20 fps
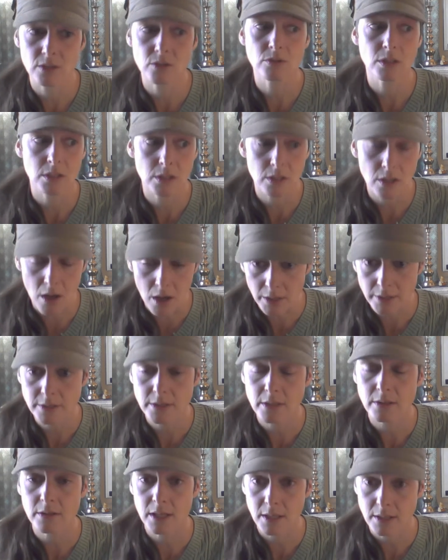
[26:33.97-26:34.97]
You just
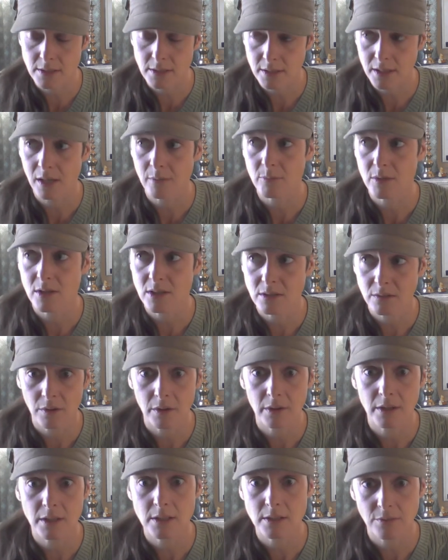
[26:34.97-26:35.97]
constantly escape these
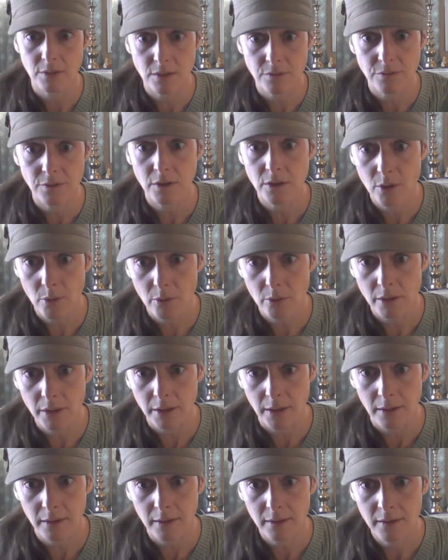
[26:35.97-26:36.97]
feelings of
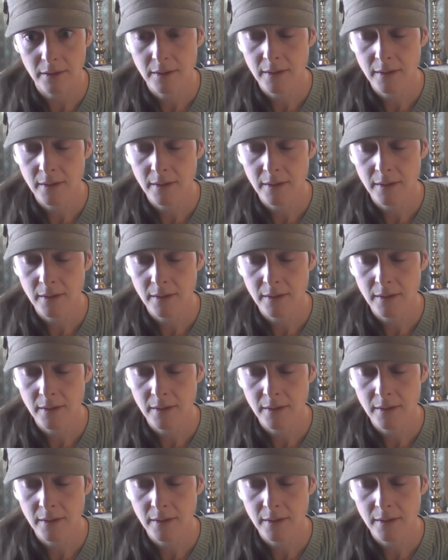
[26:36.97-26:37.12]
inferiority.